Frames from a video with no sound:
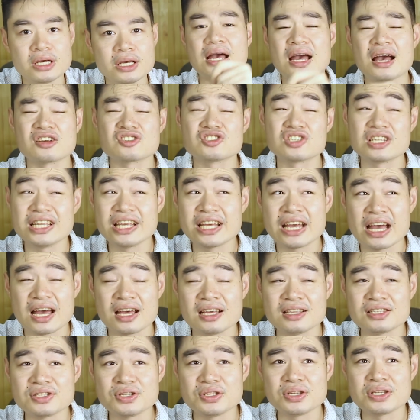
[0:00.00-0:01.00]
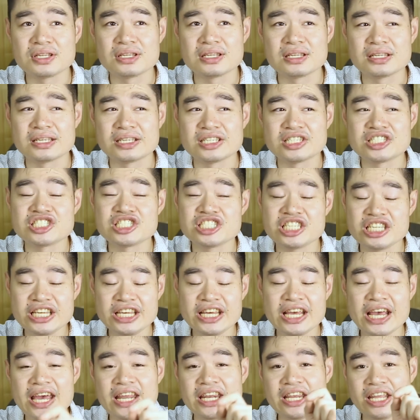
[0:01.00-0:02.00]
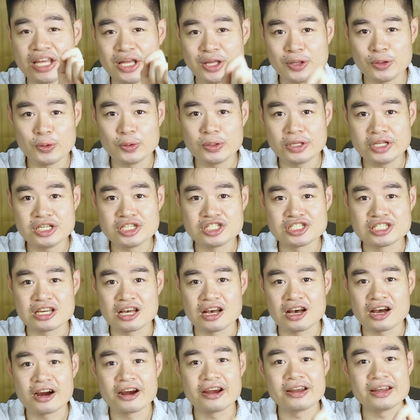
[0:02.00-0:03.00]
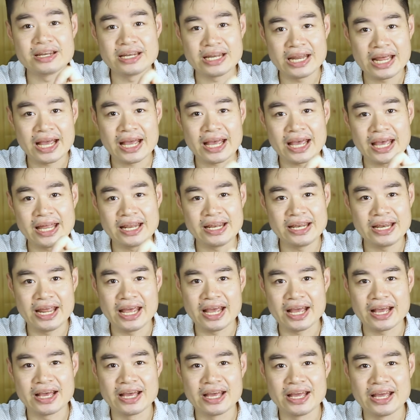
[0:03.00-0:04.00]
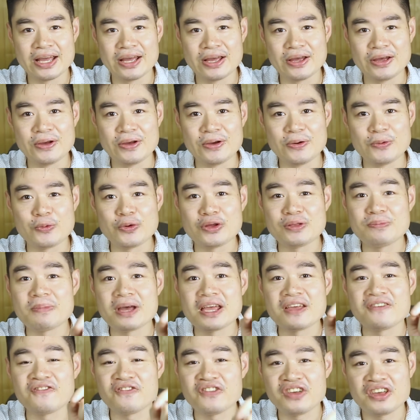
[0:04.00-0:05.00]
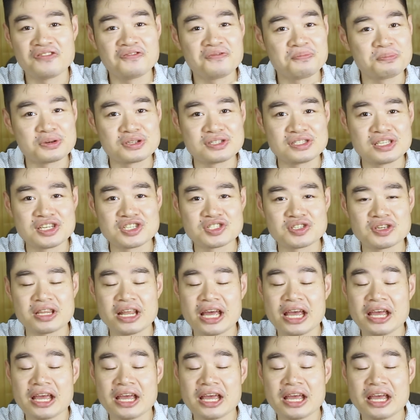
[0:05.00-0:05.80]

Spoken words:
Actually guys, she and Indonesia are neck and neck with my 5th position.